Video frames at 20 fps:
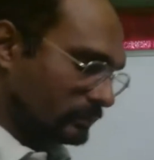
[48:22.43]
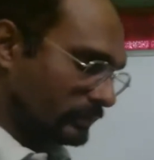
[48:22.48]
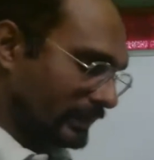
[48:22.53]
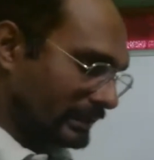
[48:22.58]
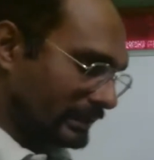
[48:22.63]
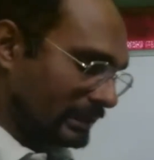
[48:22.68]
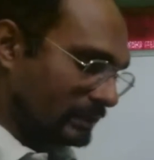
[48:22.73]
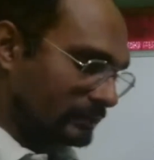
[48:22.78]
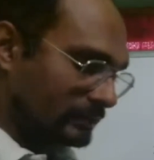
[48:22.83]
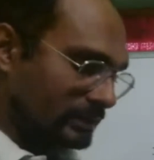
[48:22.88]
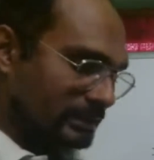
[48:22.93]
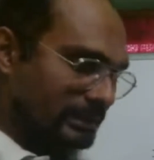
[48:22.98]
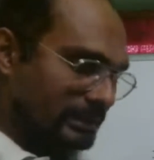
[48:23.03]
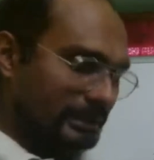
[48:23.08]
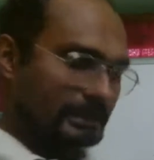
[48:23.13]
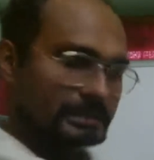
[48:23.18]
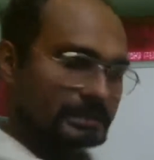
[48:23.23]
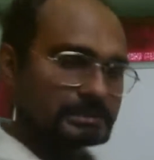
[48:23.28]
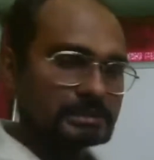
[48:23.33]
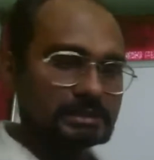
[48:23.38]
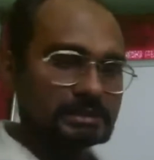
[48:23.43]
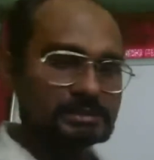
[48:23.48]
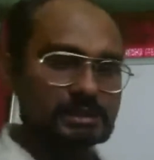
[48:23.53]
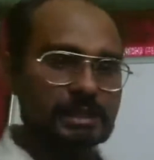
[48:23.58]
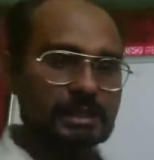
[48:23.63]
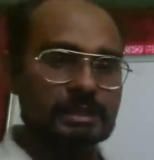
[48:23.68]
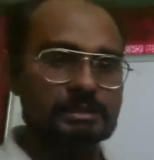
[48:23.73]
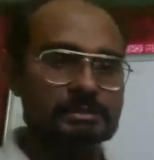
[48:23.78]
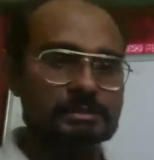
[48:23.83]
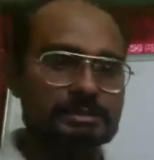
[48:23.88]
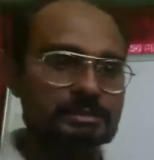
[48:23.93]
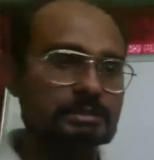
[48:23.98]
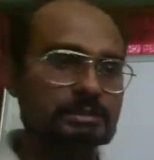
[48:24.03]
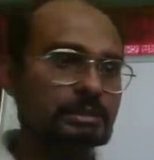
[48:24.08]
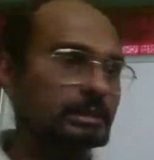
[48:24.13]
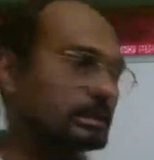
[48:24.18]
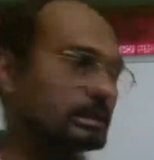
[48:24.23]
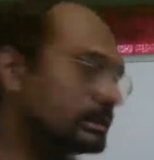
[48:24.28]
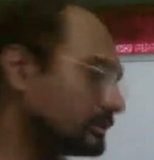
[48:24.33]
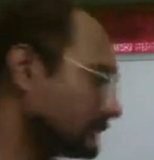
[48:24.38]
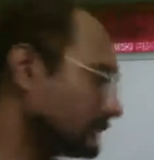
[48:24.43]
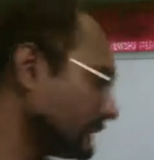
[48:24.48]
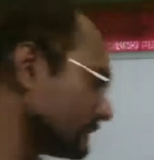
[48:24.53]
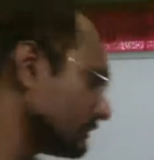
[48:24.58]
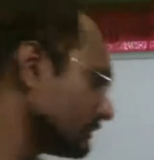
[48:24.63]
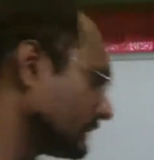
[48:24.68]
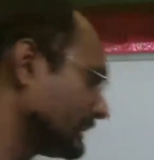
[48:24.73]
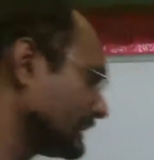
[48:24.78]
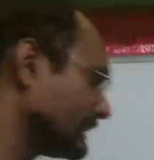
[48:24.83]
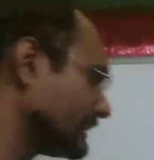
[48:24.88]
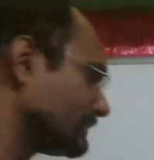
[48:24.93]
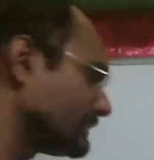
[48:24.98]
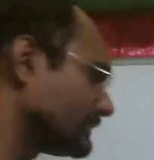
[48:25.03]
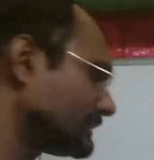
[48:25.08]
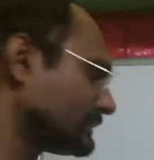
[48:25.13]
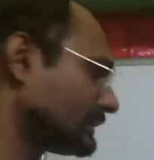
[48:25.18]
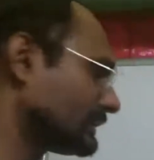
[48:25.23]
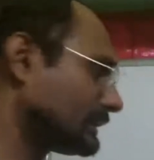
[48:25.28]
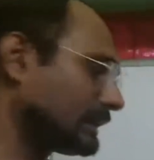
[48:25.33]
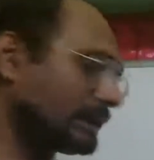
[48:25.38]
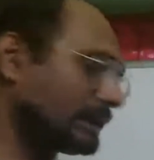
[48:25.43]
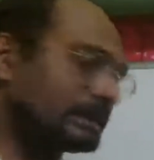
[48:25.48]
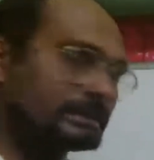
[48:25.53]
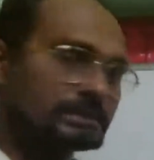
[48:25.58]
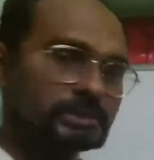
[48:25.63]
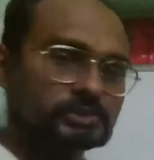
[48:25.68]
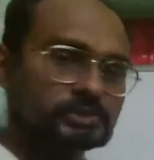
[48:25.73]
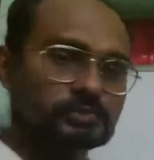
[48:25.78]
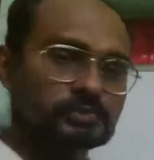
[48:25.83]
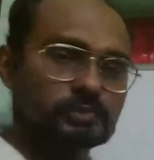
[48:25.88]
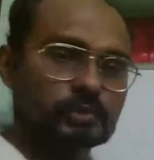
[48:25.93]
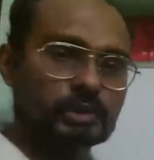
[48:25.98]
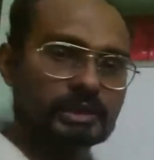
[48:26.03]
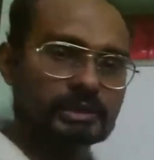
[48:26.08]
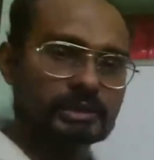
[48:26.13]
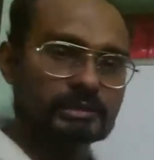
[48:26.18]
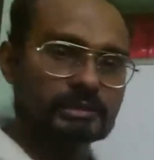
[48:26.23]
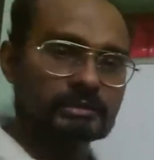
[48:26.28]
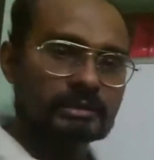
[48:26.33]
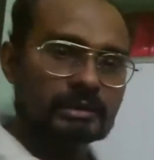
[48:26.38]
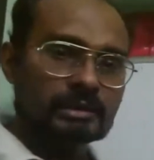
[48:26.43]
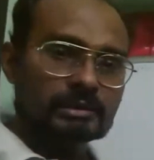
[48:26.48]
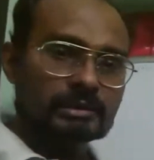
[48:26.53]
Whenever there is a change in the, like, whenever the current is flowing